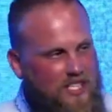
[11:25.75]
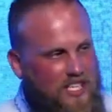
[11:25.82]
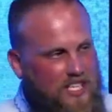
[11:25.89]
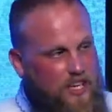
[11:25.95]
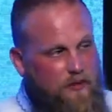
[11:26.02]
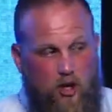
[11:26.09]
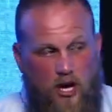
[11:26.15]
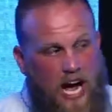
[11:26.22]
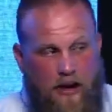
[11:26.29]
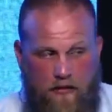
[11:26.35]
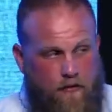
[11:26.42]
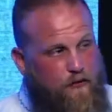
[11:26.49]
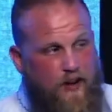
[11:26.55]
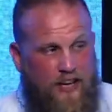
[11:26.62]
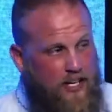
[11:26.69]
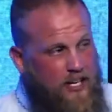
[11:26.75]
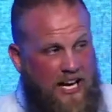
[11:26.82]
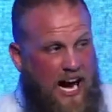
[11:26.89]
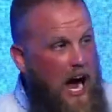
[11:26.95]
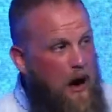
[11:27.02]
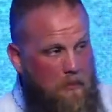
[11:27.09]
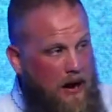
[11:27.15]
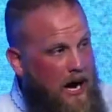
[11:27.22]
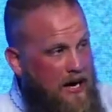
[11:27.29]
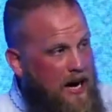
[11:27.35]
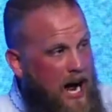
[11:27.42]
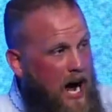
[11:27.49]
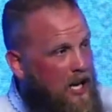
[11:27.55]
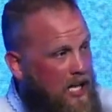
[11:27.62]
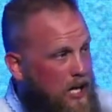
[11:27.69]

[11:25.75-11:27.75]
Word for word: And if you haven't figured it out by now,